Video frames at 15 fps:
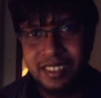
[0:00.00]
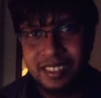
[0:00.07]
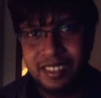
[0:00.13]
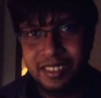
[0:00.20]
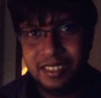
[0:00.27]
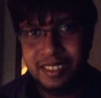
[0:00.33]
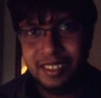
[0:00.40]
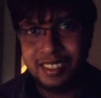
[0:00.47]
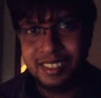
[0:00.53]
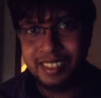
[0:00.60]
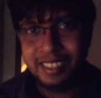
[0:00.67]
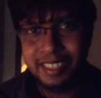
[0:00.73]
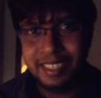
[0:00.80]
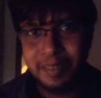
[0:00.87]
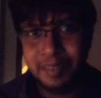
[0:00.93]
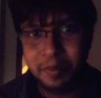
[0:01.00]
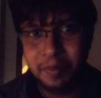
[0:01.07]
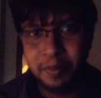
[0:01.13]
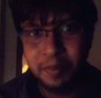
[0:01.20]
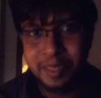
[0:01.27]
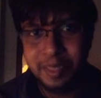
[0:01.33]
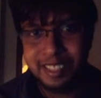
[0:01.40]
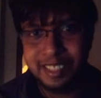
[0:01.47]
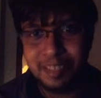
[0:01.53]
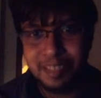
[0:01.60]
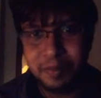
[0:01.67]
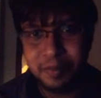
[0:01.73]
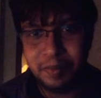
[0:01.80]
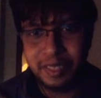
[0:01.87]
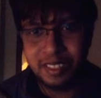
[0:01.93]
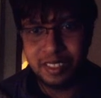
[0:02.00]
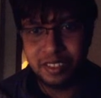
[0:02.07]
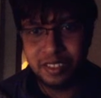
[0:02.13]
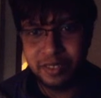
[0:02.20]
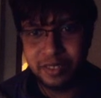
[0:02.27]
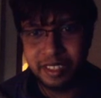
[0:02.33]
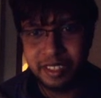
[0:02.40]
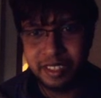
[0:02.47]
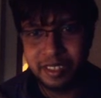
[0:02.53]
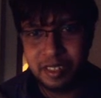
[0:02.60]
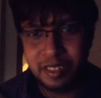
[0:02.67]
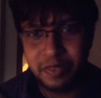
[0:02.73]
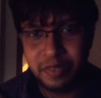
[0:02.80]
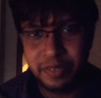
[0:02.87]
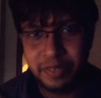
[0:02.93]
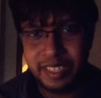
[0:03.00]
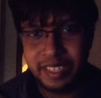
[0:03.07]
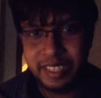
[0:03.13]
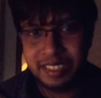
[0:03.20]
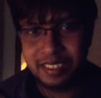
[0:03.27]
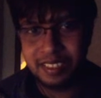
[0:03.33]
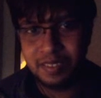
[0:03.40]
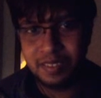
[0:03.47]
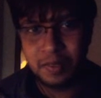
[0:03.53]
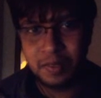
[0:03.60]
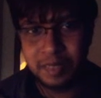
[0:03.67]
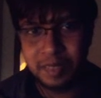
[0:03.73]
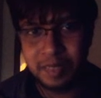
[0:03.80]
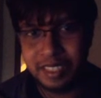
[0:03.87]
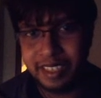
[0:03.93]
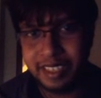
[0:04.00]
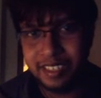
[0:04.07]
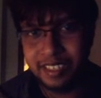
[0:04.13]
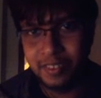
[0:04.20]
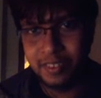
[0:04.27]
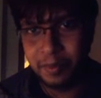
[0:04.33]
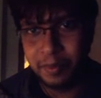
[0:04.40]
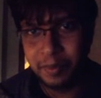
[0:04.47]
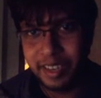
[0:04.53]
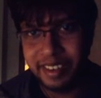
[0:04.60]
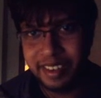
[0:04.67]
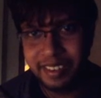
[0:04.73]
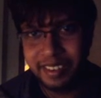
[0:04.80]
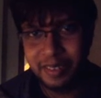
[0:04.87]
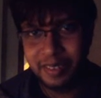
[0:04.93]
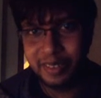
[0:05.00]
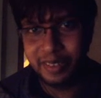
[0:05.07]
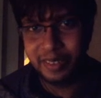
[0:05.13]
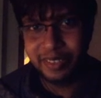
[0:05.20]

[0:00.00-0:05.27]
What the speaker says: You see bits and pieces of a face from the side, from behind. You never